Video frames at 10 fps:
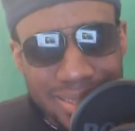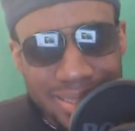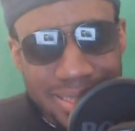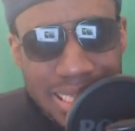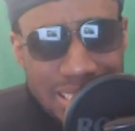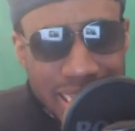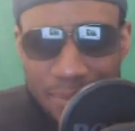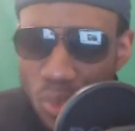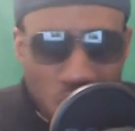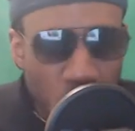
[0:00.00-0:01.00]
This
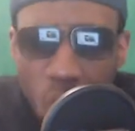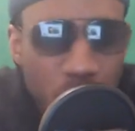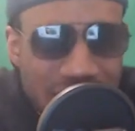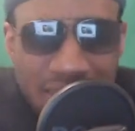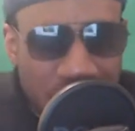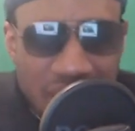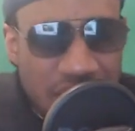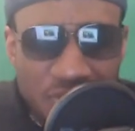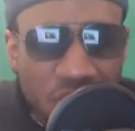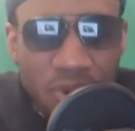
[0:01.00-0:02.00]
game was always
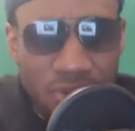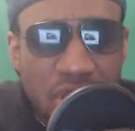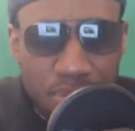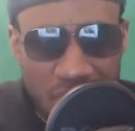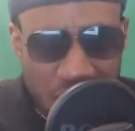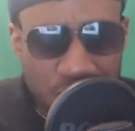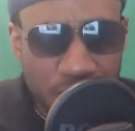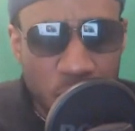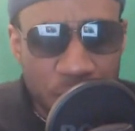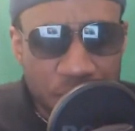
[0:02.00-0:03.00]
advertised for, for the
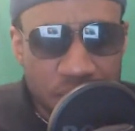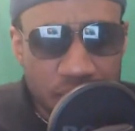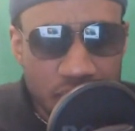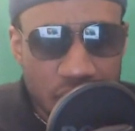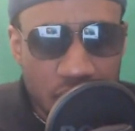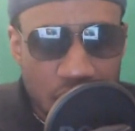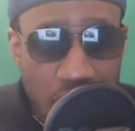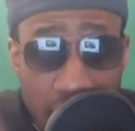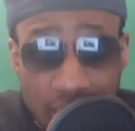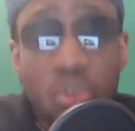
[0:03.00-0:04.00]
PS4.
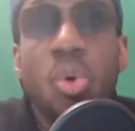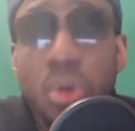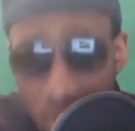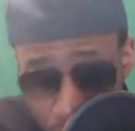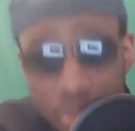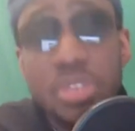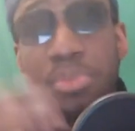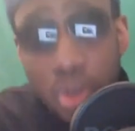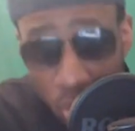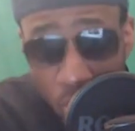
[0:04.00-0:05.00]
And then, oh, but, you,
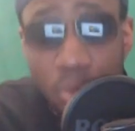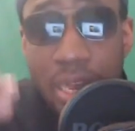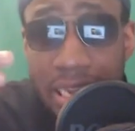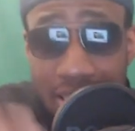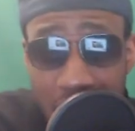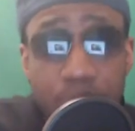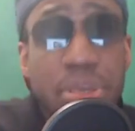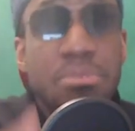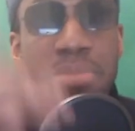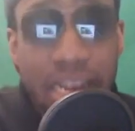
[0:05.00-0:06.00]
but, oh, but it cannot
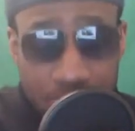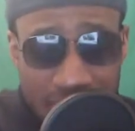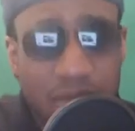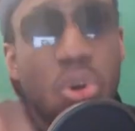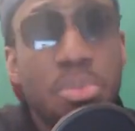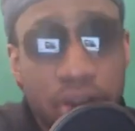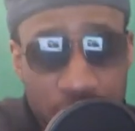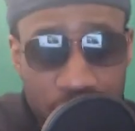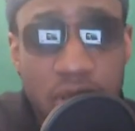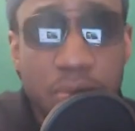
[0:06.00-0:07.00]
be maximized and upgraded
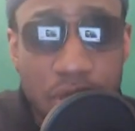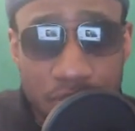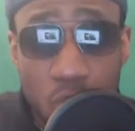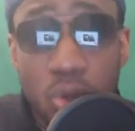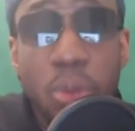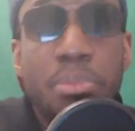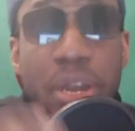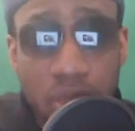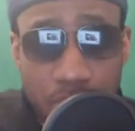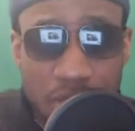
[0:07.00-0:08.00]
for the PS4. It will look better
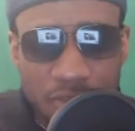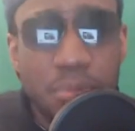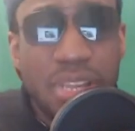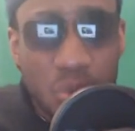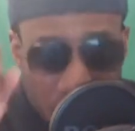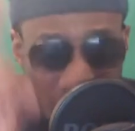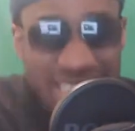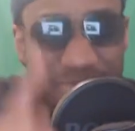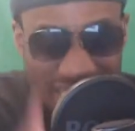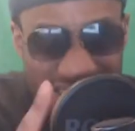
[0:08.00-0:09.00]
on the PS5, but it was made
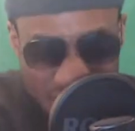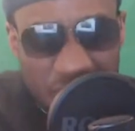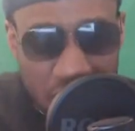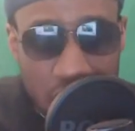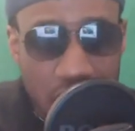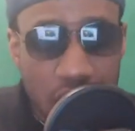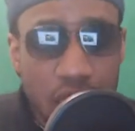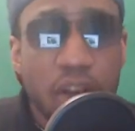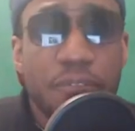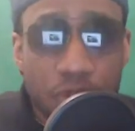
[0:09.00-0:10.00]
specifically
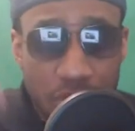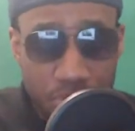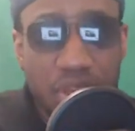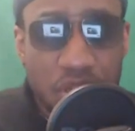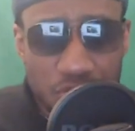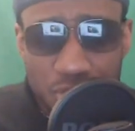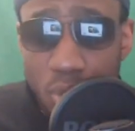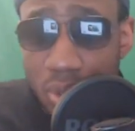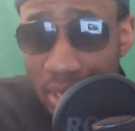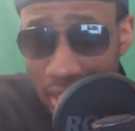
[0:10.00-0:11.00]
for the
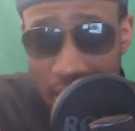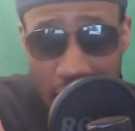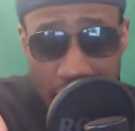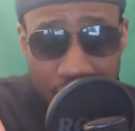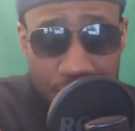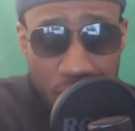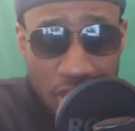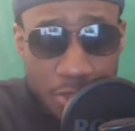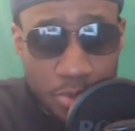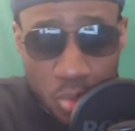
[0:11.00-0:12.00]
PS4 and for the
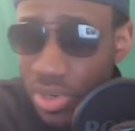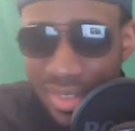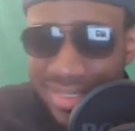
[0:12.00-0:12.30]
Xbox One.